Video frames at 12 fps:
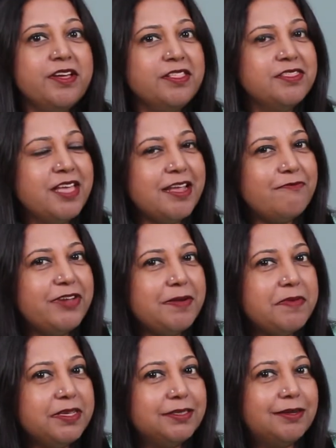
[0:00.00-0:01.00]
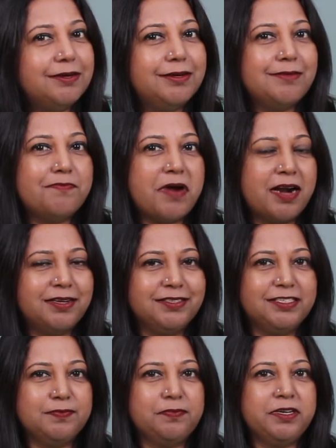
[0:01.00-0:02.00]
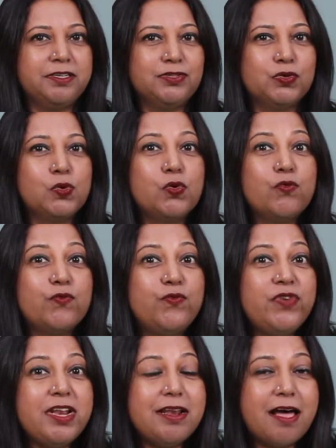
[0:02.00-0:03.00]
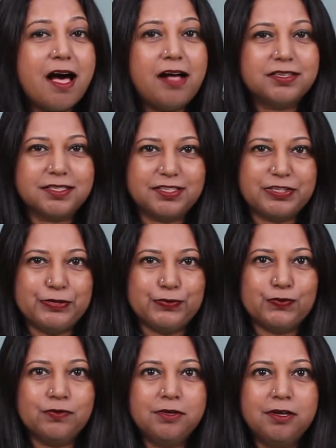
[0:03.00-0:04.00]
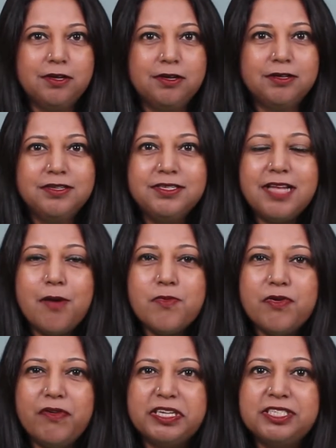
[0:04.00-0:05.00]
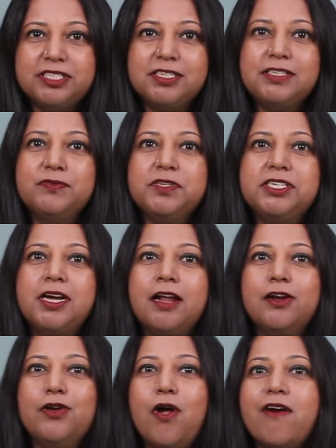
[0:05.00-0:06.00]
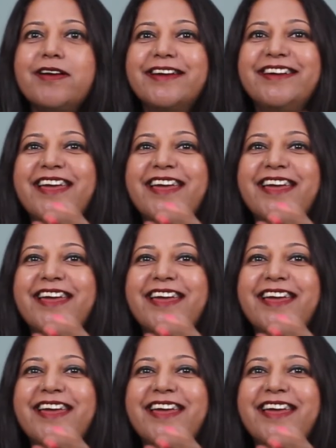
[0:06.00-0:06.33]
There will be certain participants who will ask you some questions which are not